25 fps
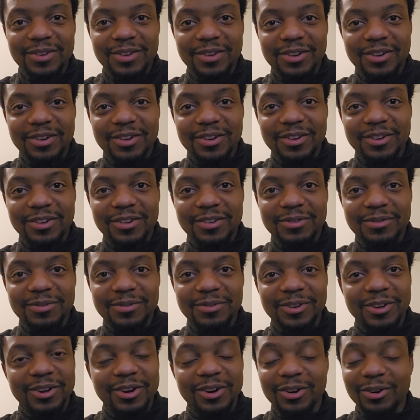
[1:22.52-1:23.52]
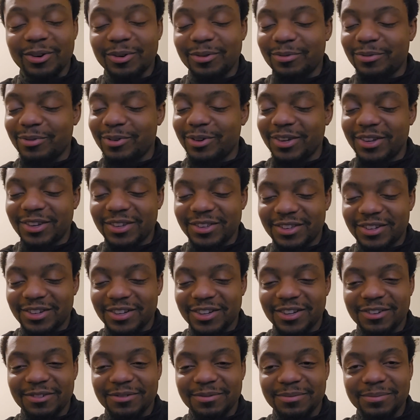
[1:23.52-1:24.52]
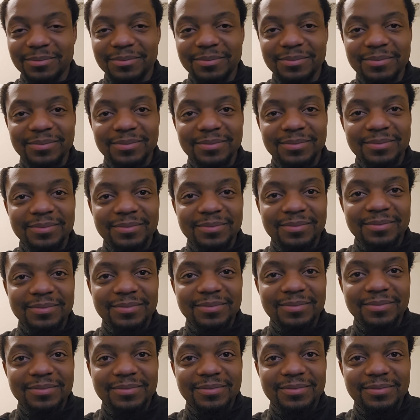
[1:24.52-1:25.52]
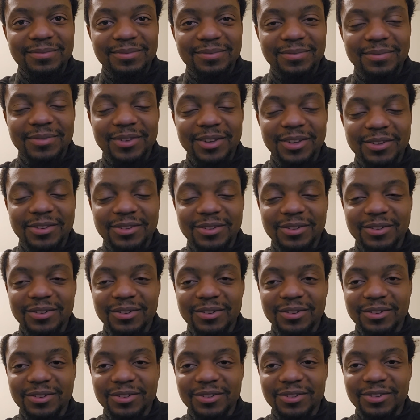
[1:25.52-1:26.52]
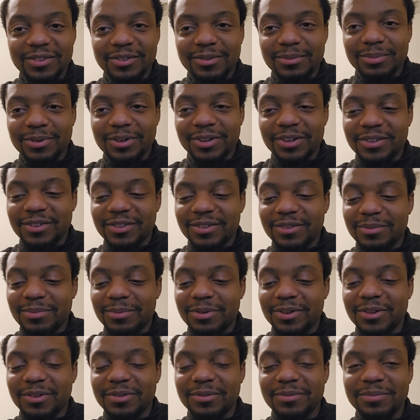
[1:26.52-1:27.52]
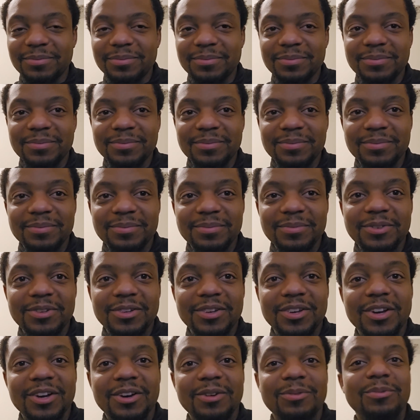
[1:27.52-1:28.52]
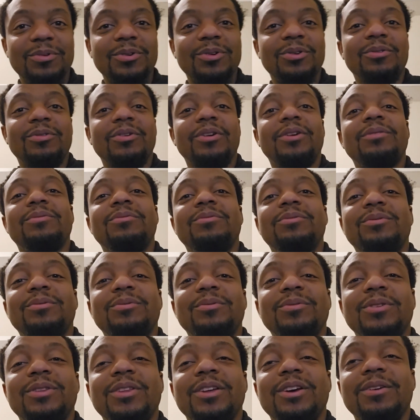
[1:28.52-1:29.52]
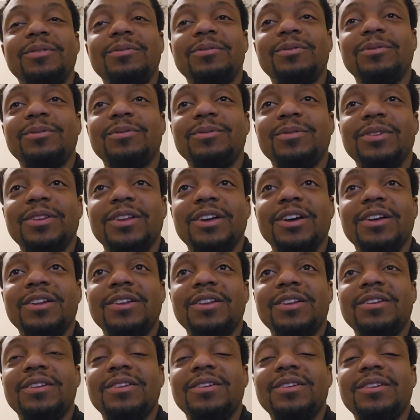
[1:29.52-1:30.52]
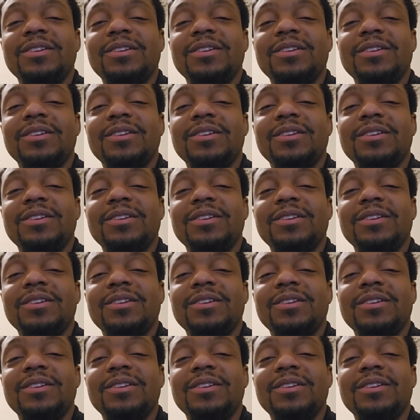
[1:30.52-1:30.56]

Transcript: You know, not overeating. It's good. It's a good place to be. We're grateful. We're thankful for that.